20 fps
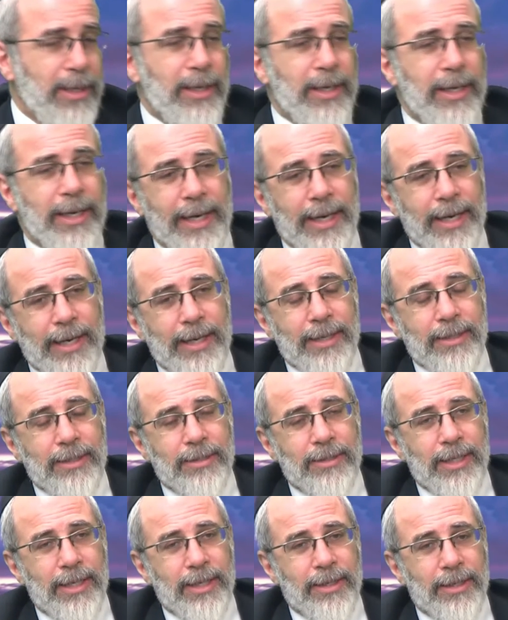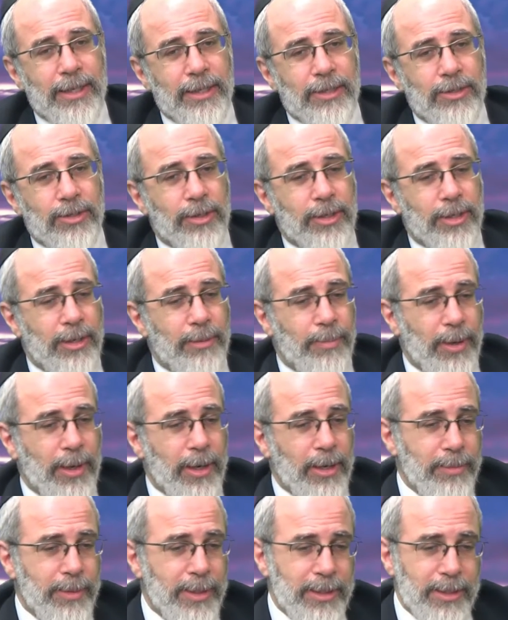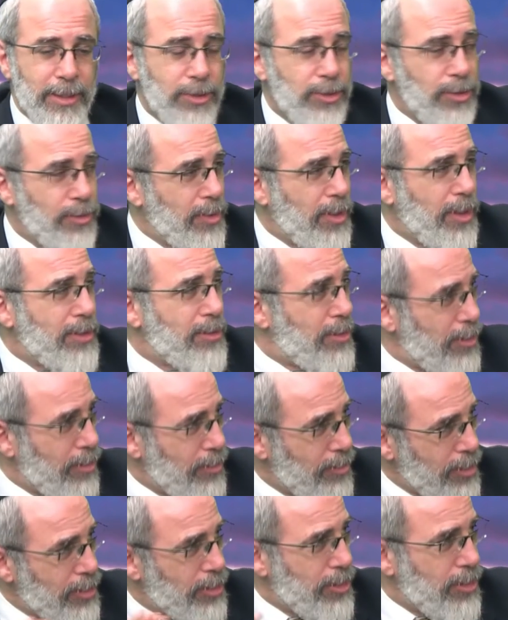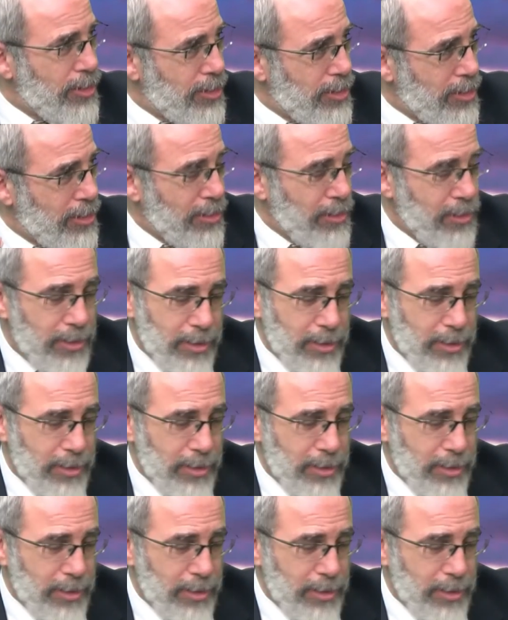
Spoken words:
Wow. And they took an apartment in Toronto, which is